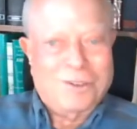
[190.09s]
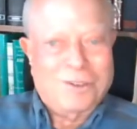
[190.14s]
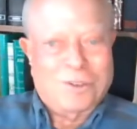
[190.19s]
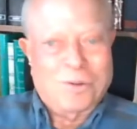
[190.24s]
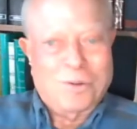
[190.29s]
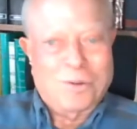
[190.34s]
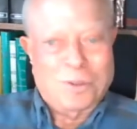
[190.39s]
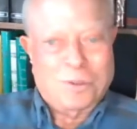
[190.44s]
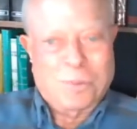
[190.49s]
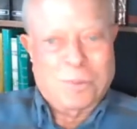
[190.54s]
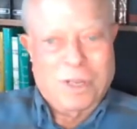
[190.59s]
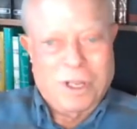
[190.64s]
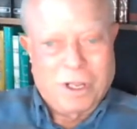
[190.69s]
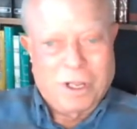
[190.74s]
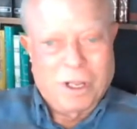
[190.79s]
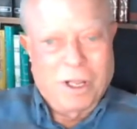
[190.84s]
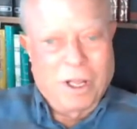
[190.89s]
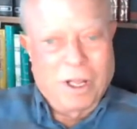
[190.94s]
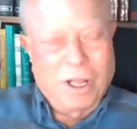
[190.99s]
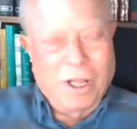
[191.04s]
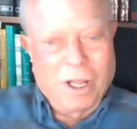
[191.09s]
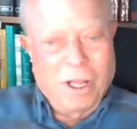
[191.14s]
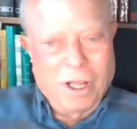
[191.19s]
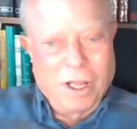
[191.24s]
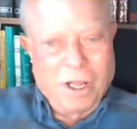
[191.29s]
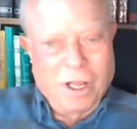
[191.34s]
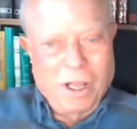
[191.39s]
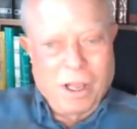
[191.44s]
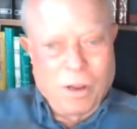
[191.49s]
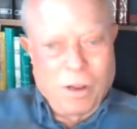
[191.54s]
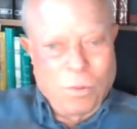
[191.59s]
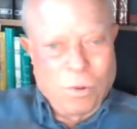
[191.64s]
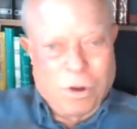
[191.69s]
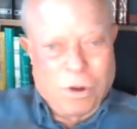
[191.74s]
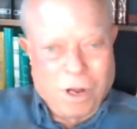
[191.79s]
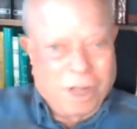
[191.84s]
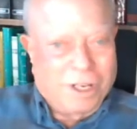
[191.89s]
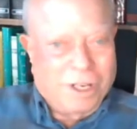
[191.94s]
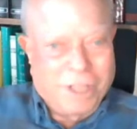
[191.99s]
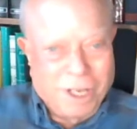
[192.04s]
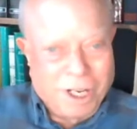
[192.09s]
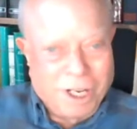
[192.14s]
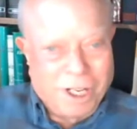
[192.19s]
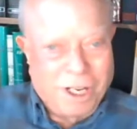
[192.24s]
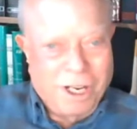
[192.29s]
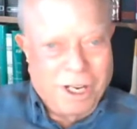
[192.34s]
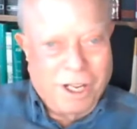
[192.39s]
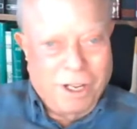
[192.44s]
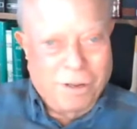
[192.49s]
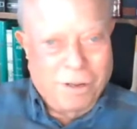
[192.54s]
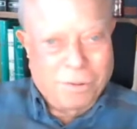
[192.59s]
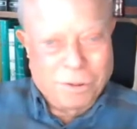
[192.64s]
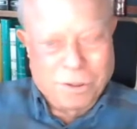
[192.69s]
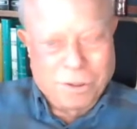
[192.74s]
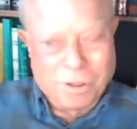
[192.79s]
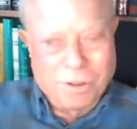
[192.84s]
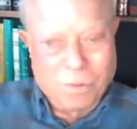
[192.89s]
so to speak, we're not going to get healed.